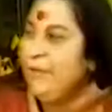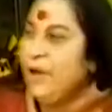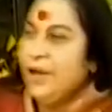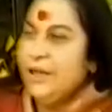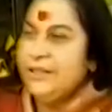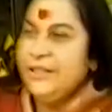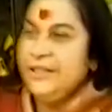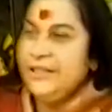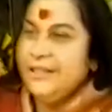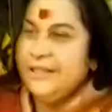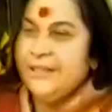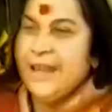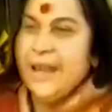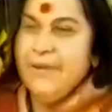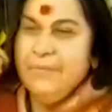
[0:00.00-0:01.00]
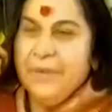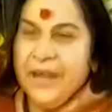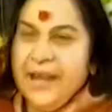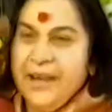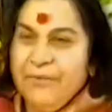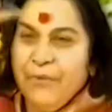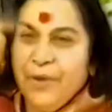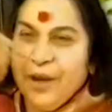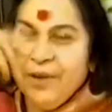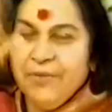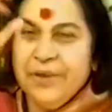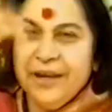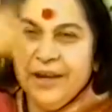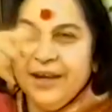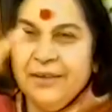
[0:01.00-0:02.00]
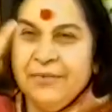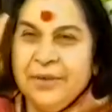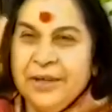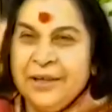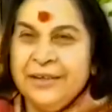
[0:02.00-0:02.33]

lost is time gained forever and ever.